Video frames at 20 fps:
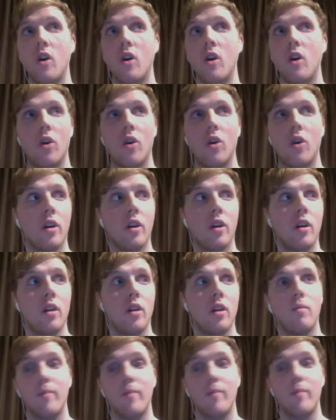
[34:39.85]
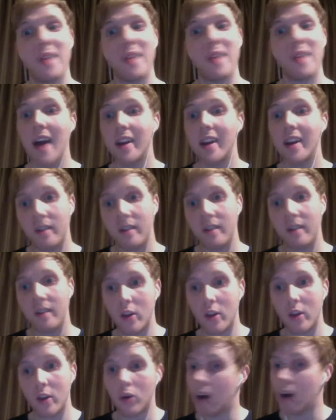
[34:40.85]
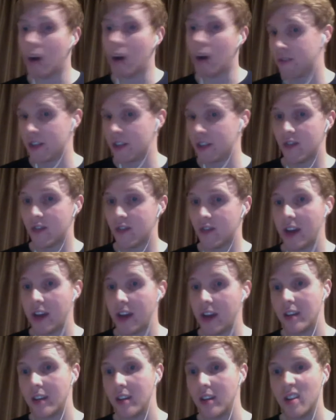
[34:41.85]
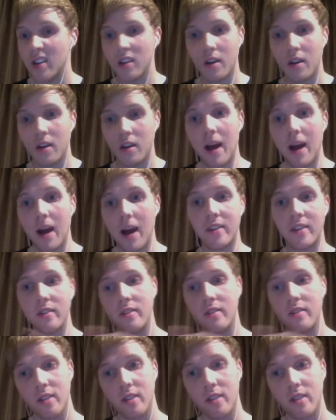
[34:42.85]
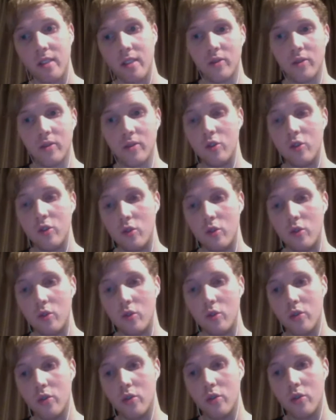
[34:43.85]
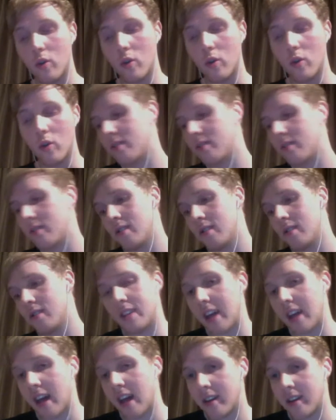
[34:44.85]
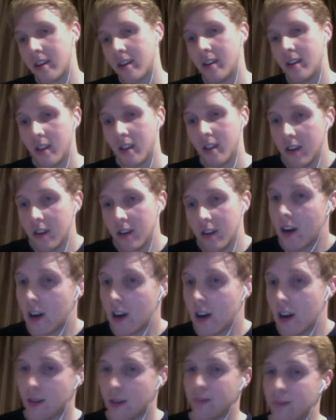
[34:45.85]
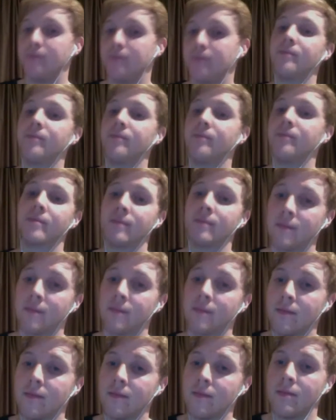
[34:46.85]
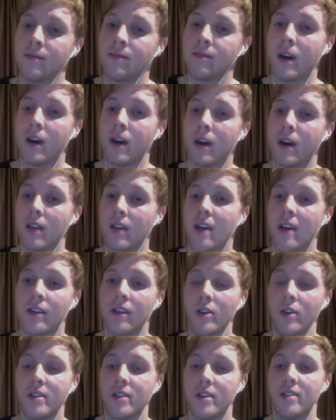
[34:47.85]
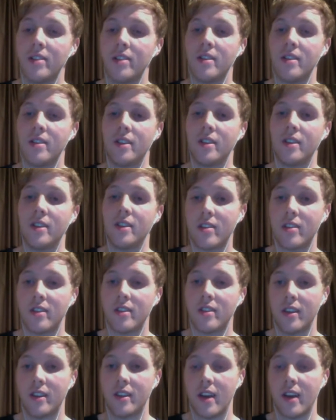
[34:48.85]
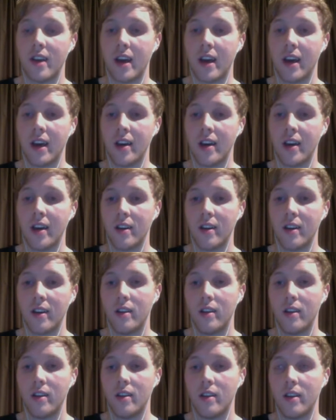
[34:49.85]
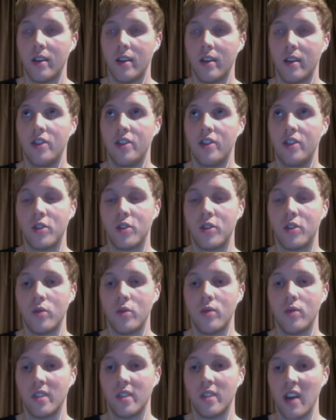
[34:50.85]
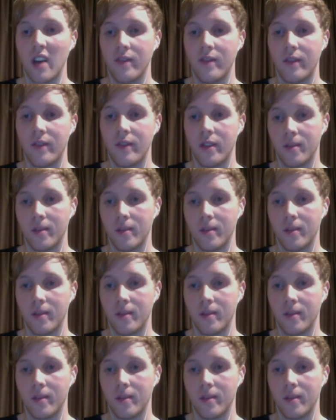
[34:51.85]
Or maybe edit a video of us fist fighting, combine the two worlds together. But I don't know. Is he interested in chiptune stuff?